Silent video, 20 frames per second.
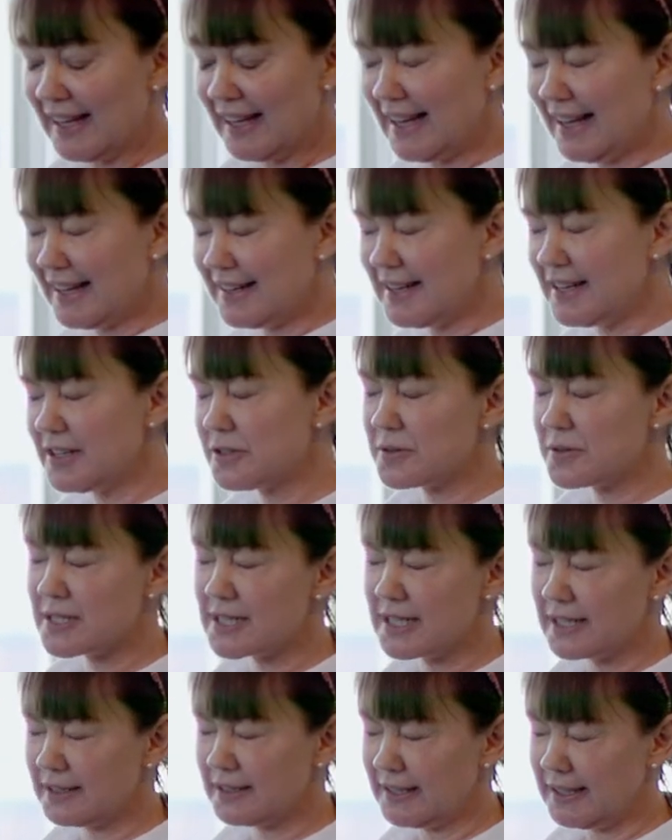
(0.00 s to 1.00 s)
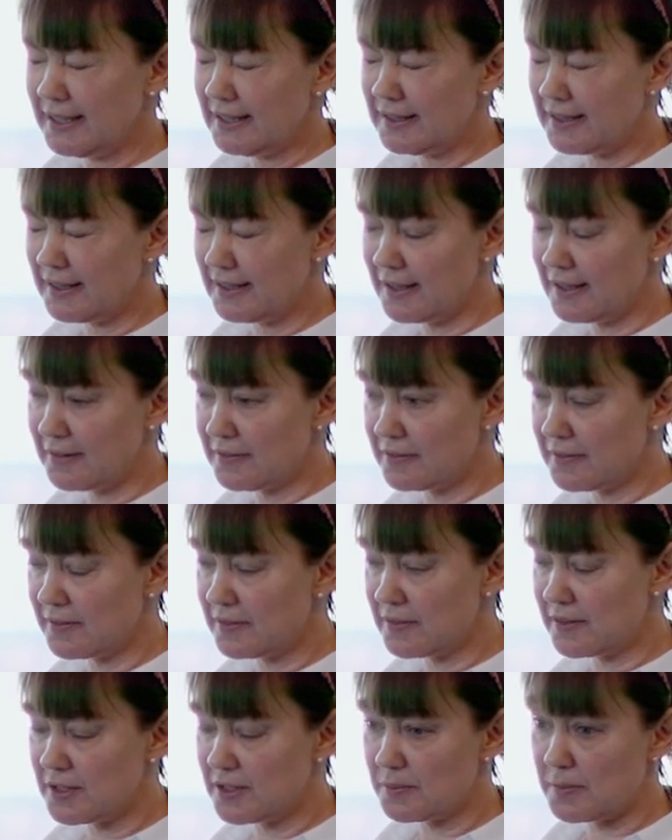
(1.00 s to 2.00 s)
And interestingly enough,
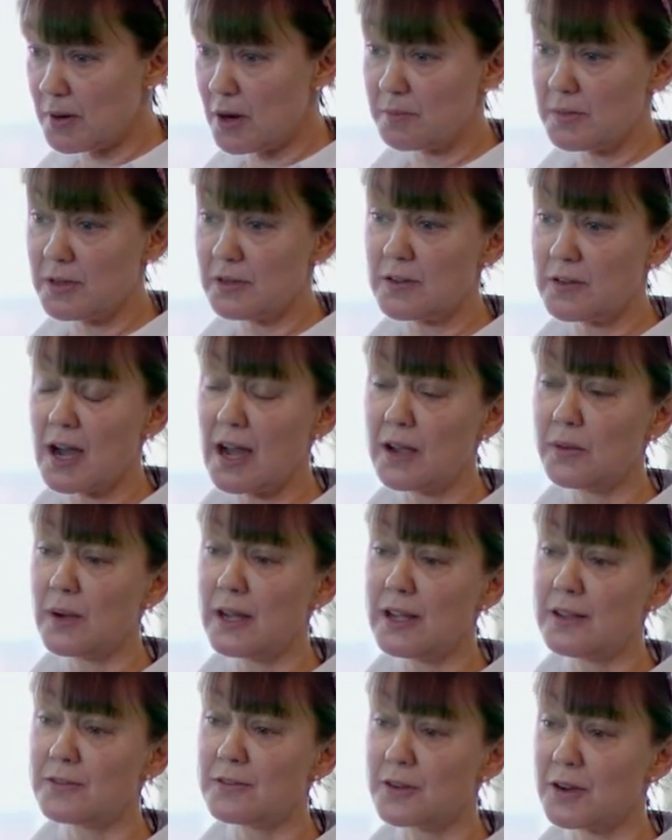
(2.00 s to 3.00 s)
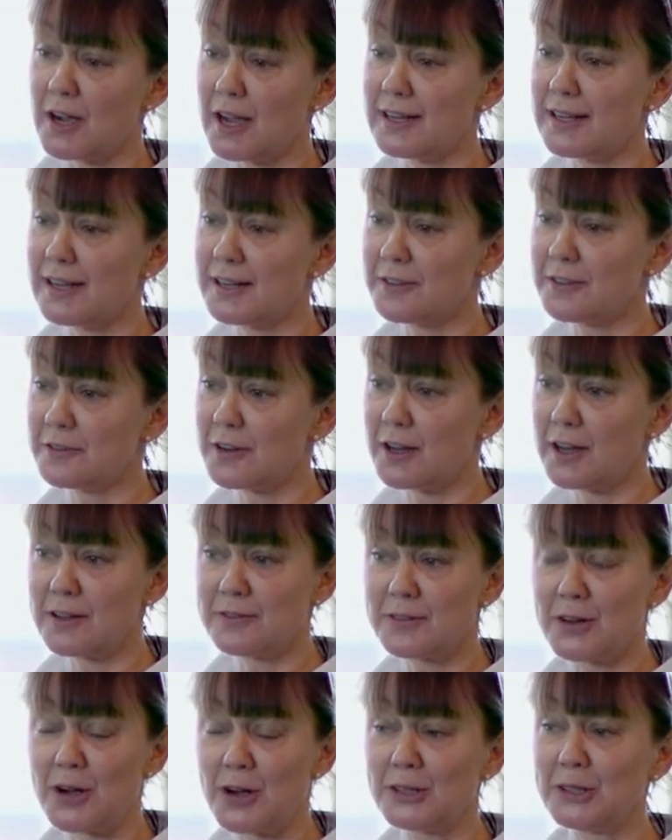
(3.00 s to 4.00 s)
the Department of Highway for
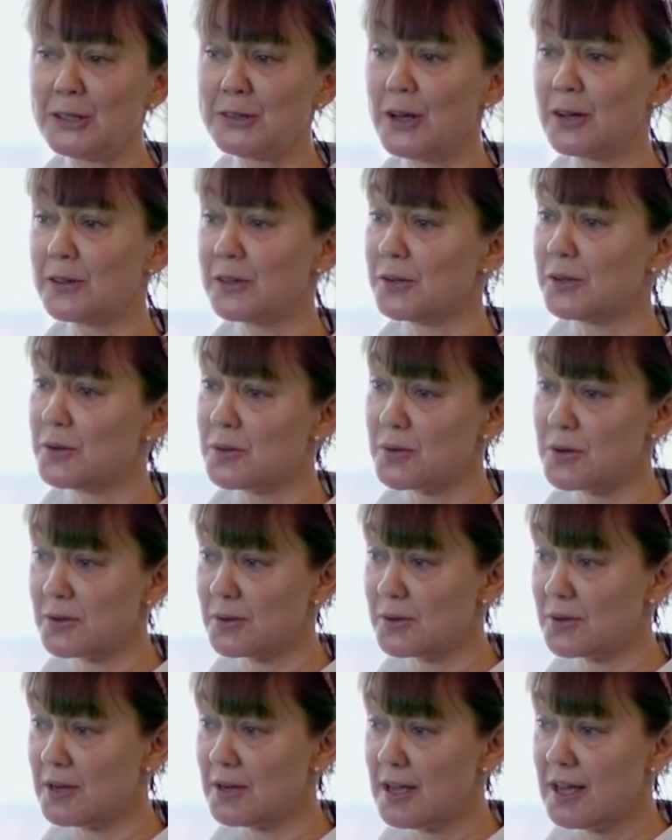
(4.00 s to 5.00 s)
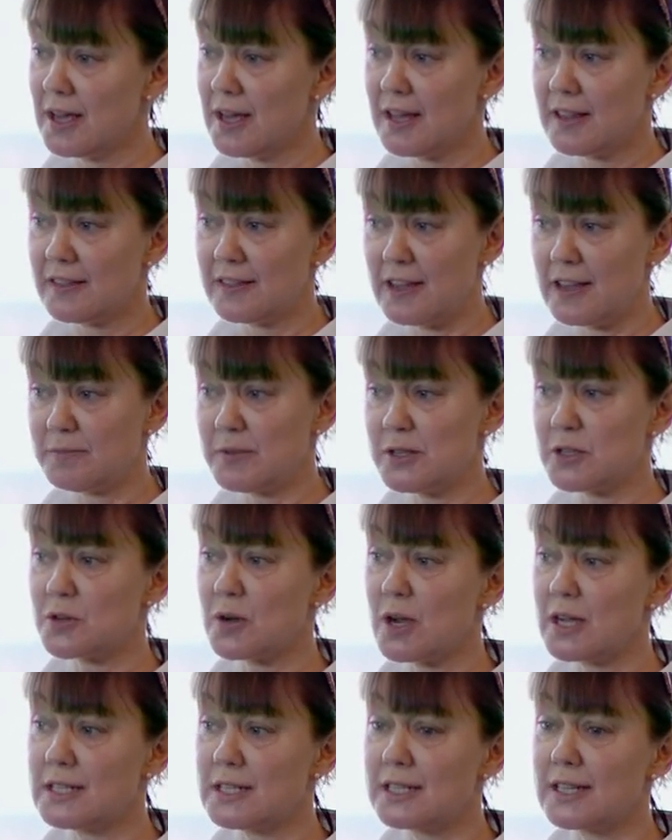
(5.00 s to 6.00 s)
I-95, all along the corridor, they've been
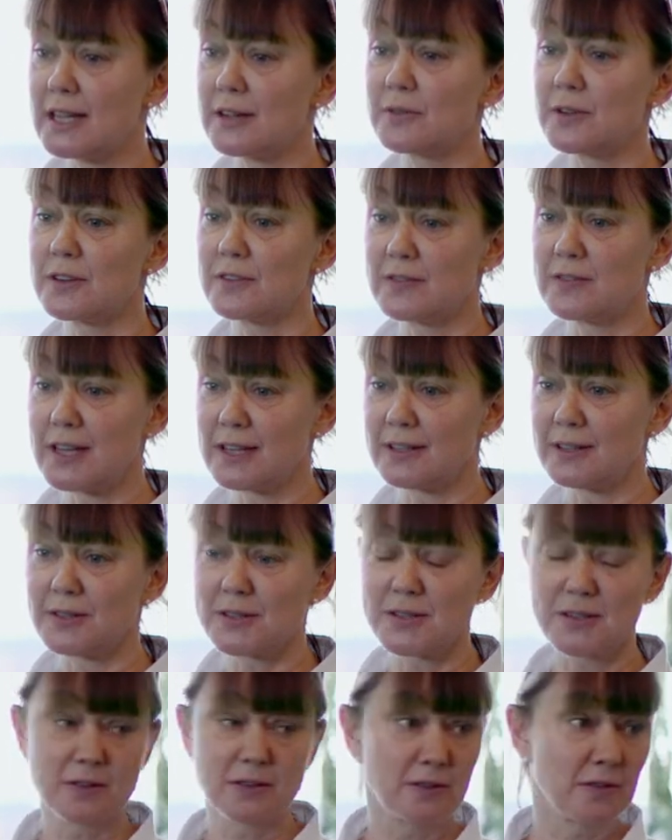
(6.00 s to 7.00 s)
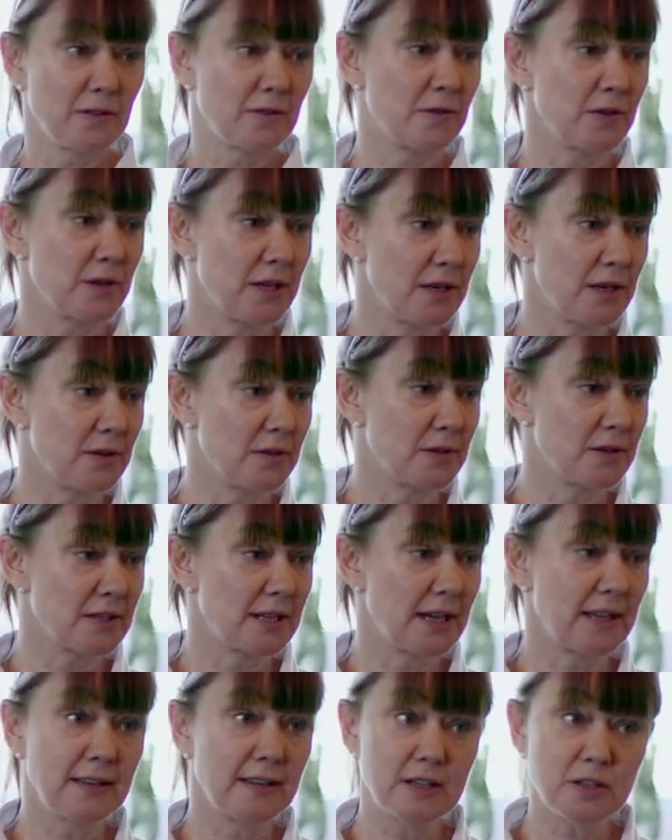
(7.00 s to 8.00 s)
trying to get rid of nettles for
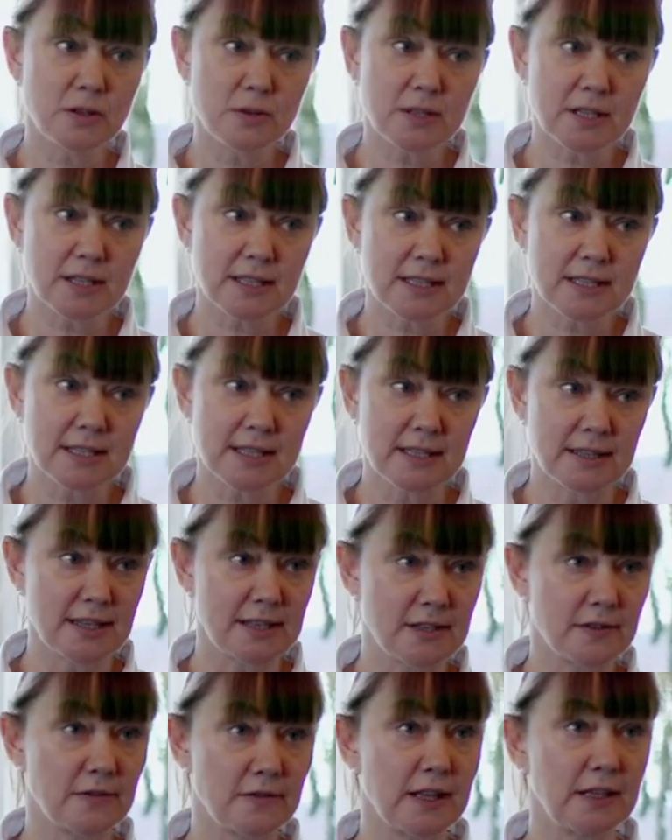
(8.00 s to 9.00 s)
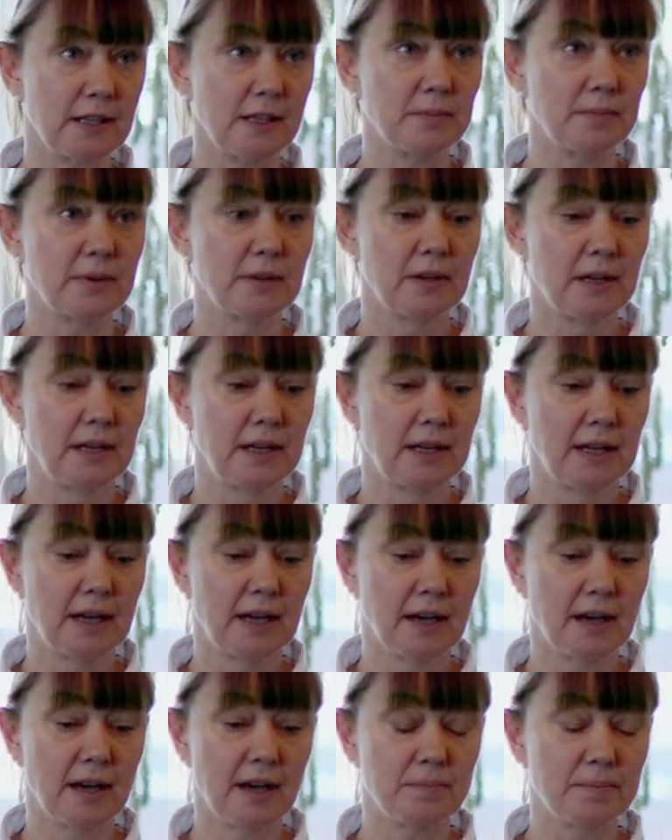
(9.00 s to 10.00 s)
years. And they do succeed. They develop
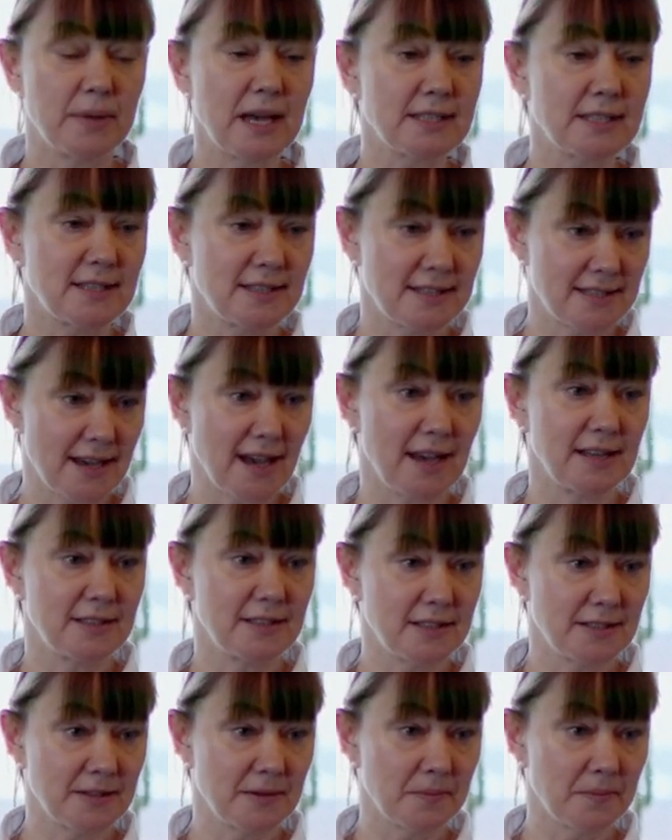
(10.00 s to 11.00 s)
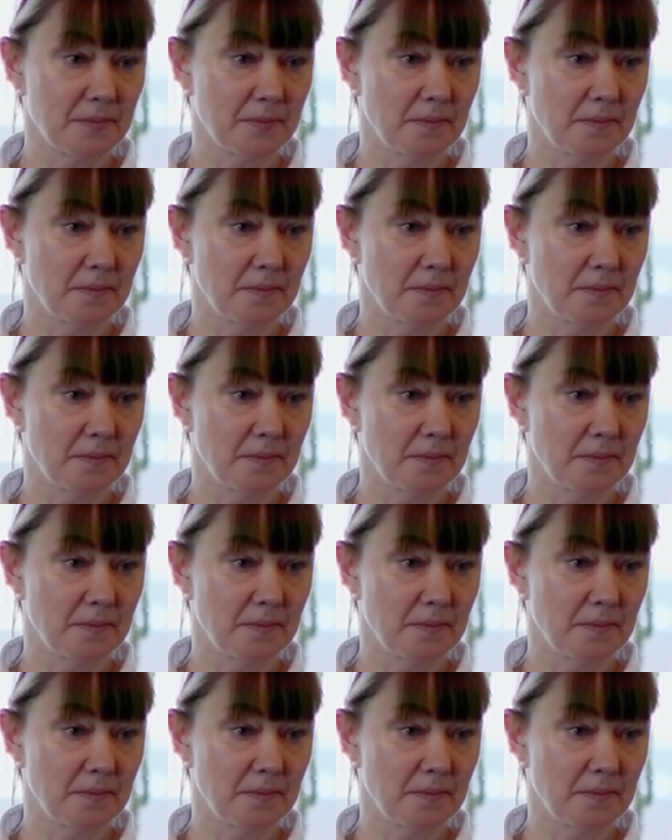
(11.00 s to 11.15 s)
pesticides.